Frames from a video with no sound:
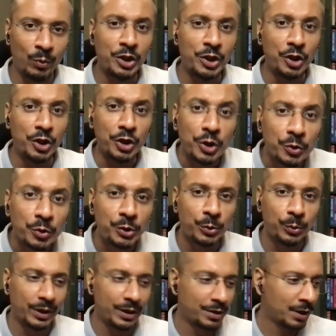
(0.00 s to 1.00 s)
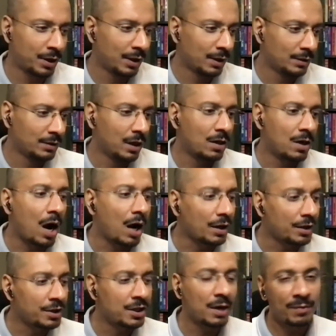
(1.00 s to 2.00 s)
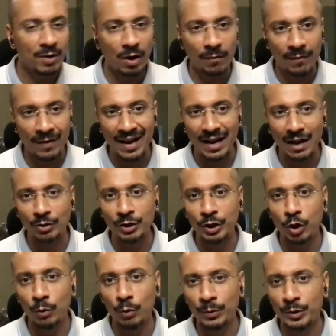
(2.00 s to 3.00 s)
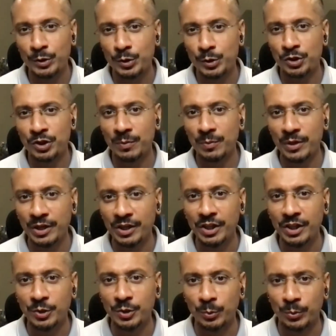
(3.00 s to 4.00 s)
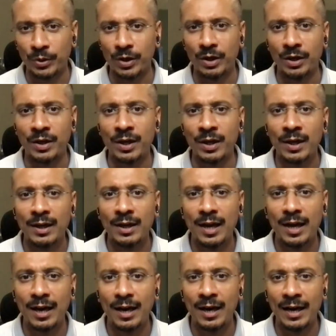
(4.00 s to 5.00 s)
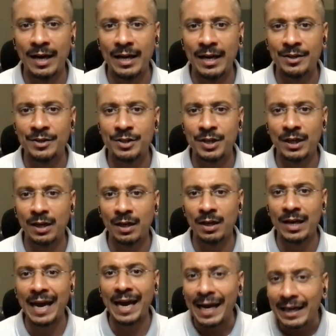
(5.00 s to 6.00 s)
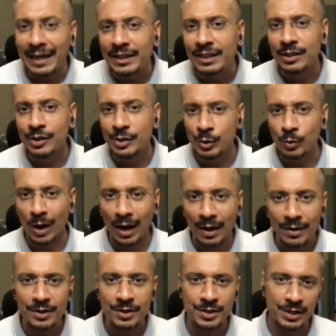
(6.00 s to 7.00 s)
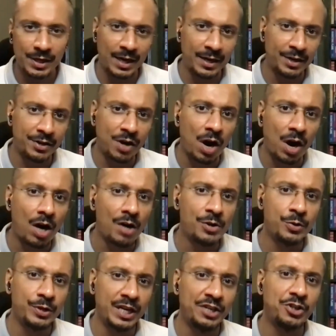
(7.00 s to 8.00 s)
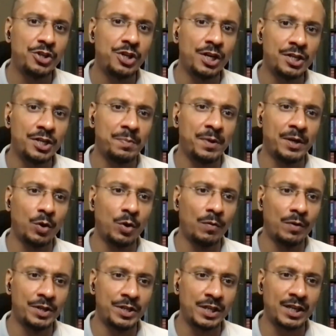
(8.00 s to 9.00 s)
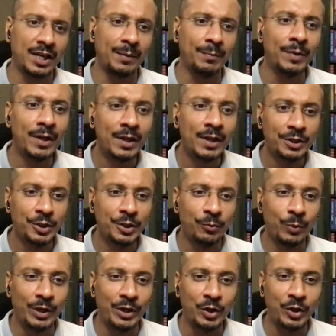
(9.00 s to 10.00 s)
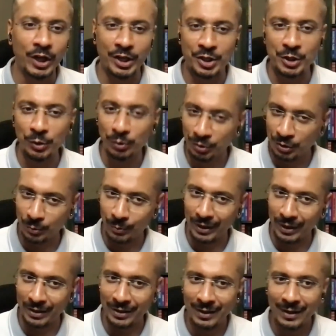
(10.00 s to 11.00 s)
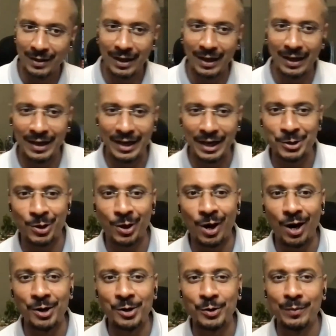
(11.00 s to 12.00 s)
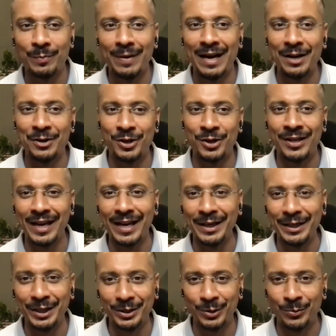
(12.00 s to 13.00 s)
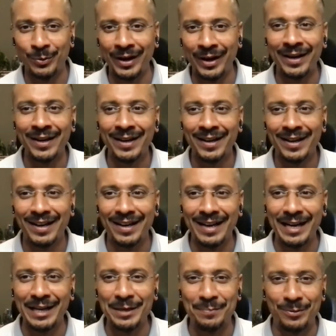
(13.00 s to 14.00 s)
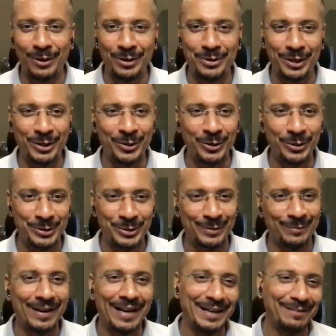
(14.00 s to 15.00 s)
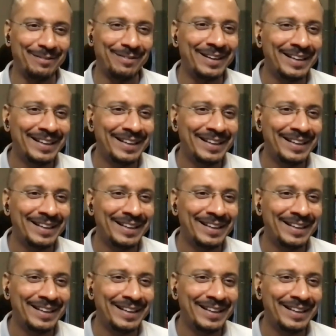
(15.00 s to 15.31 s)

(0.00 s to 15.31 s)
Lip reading: when you're new to it, the concept of how the open source communities work is a little alien to understand and hard to digest. But over time, when you get used to it, it's hard to imagine any other way any project could survive.